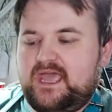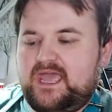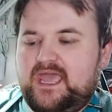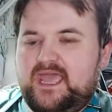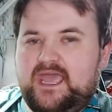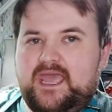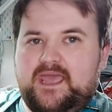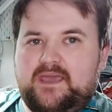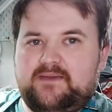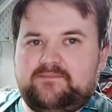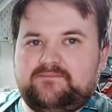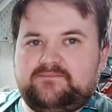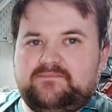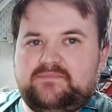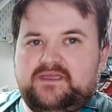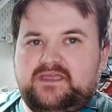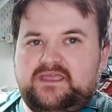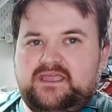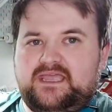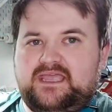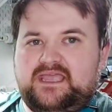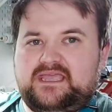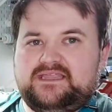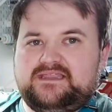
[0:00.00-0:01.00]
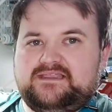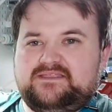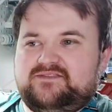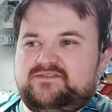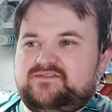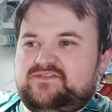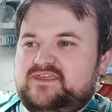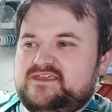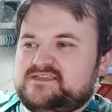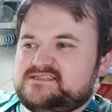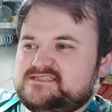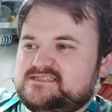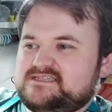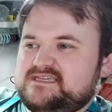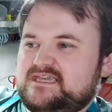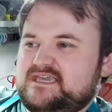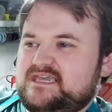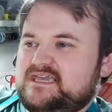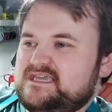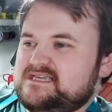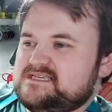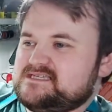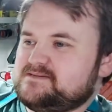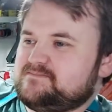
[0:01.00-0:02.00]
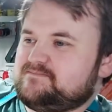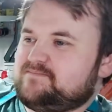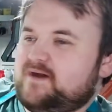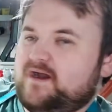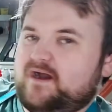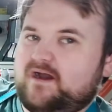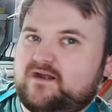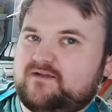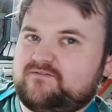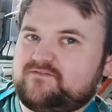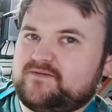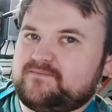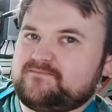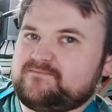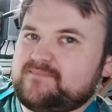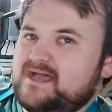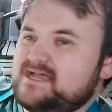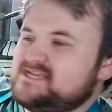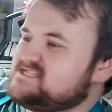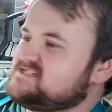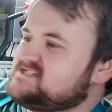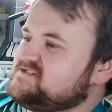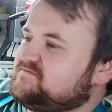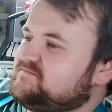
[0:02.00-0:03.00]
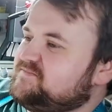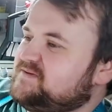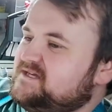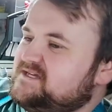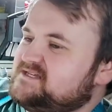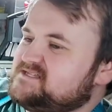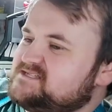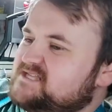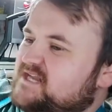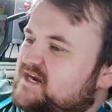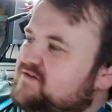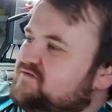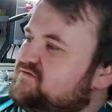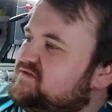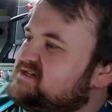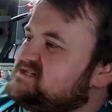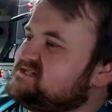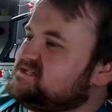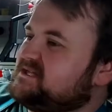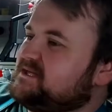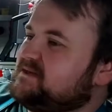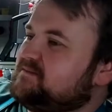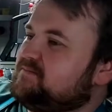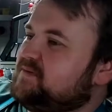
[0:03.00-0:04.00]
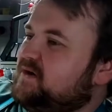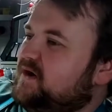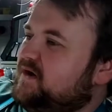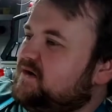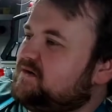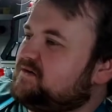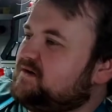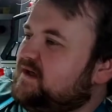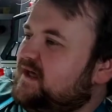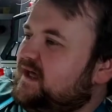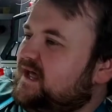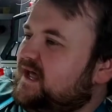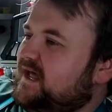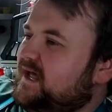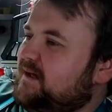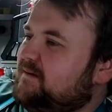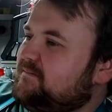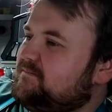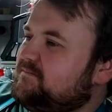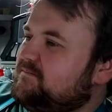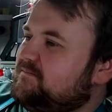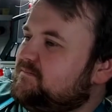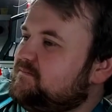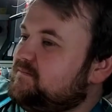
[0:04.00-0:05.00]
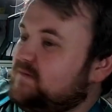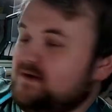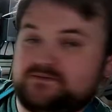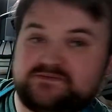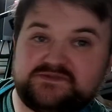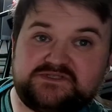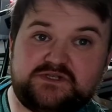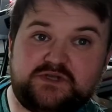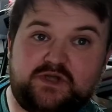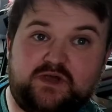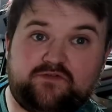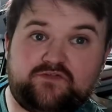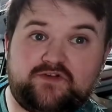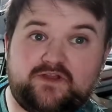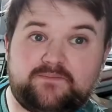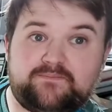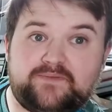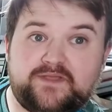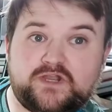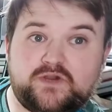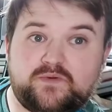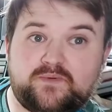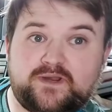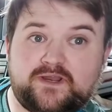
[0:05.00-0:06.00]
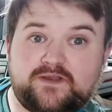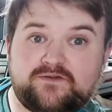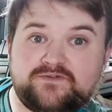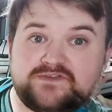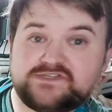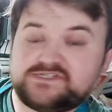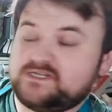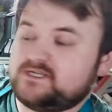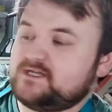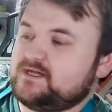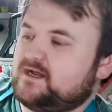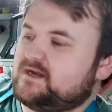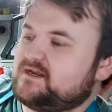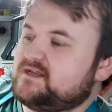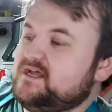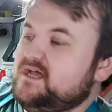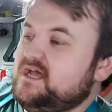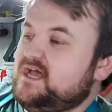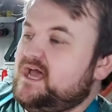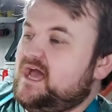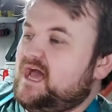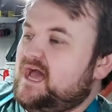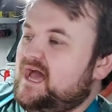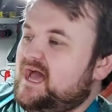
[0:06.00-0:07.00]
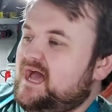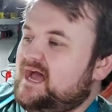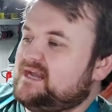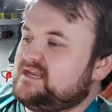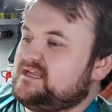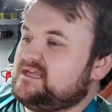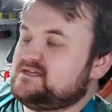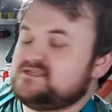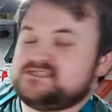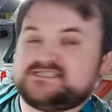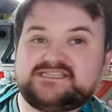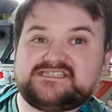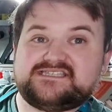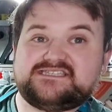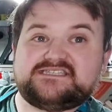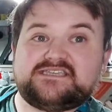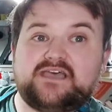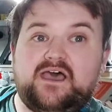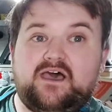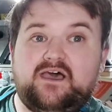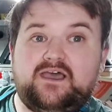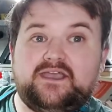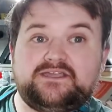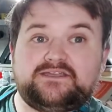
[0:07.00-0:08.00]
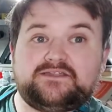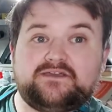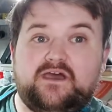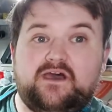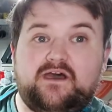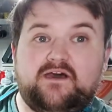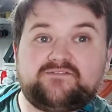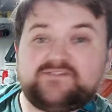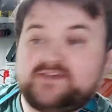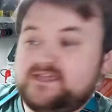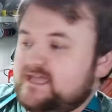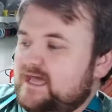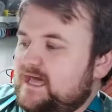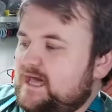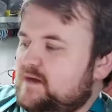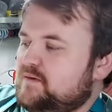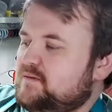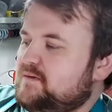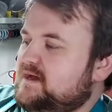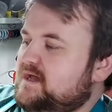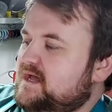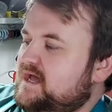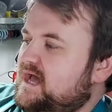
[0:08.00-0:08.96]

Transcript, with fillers: Um, this is part of a massive piece that I recently bought. Um, well, it was an awful lot bigger when I originally got it. And it's a side of a cow.